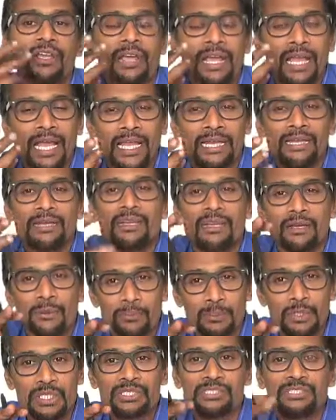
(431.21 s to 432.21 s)
and
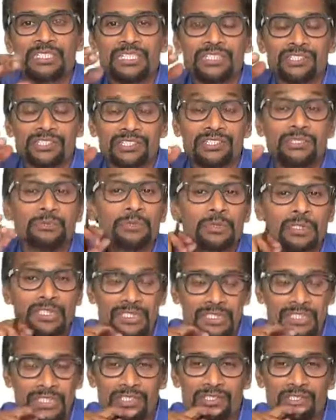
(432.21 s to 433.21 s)
appreciation,
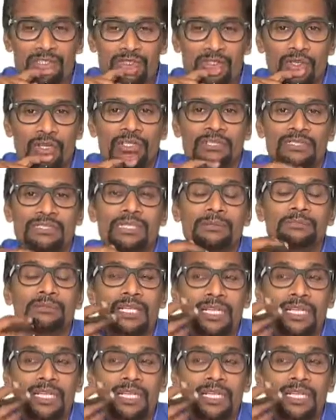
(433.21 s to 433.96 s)
depreciation concept.